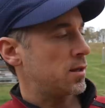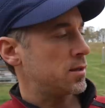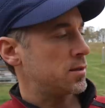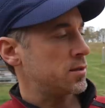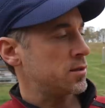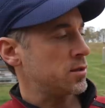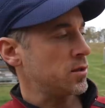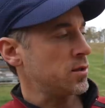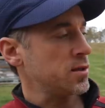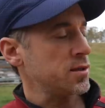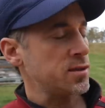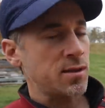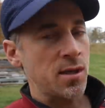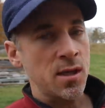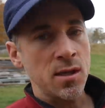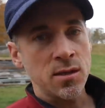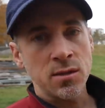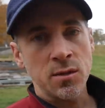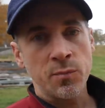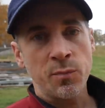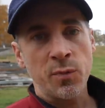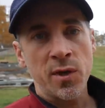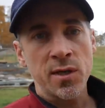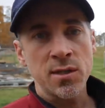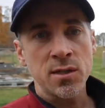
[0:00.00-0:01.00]
So this takes
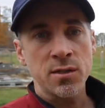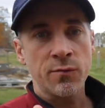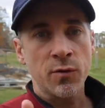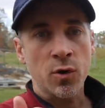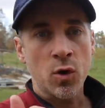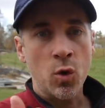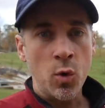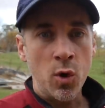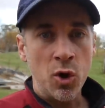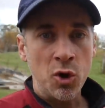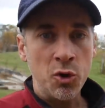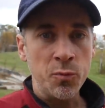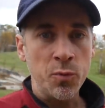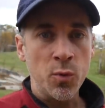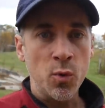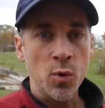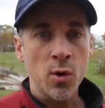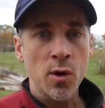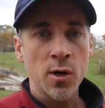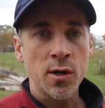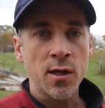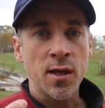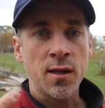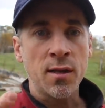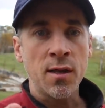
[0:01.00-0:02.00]
the place of a quilt
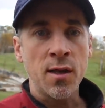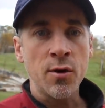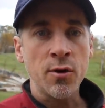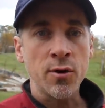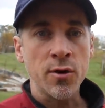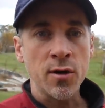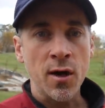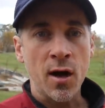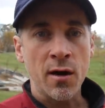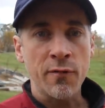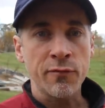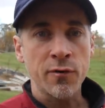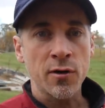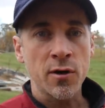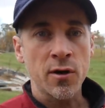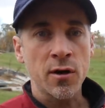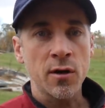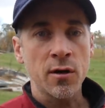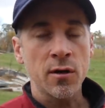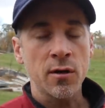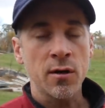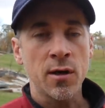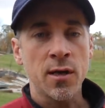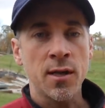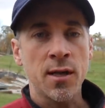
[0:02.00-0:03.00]
board, an inner
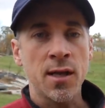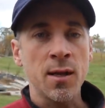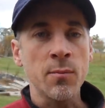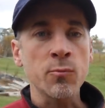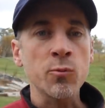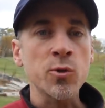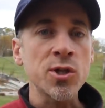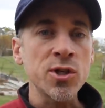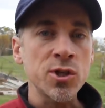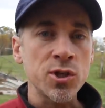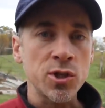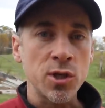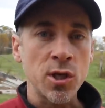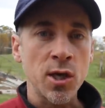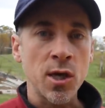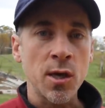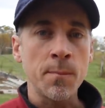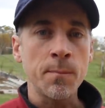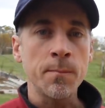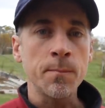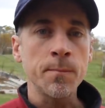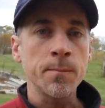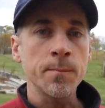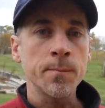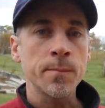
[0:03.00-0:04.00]
cover, an Imirie
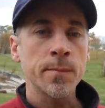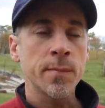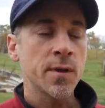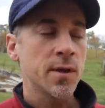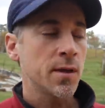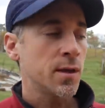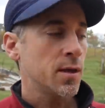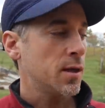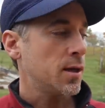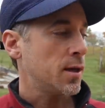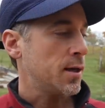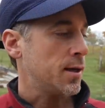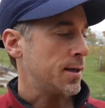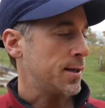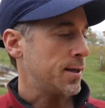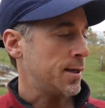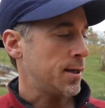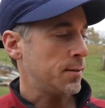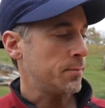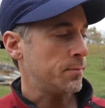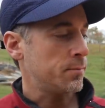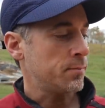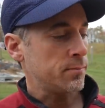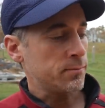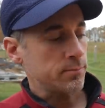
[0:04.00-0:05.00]
shim,
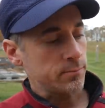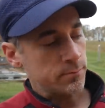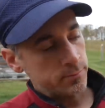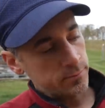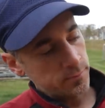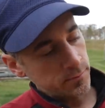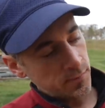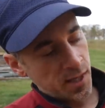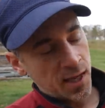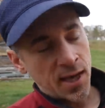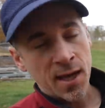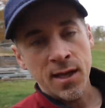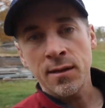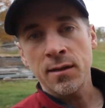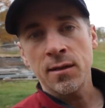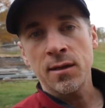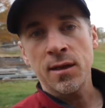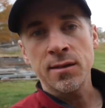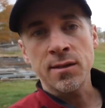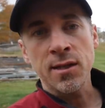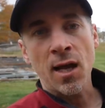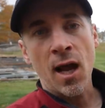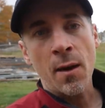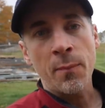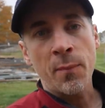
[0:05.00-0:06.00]
um, and
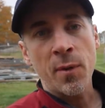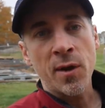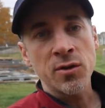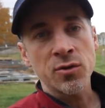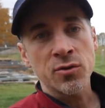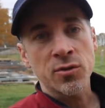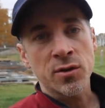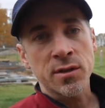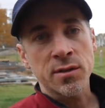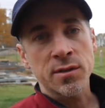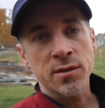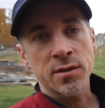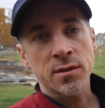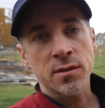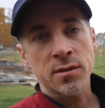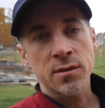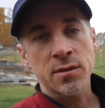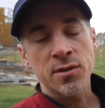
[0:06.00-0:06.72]
a top entrance.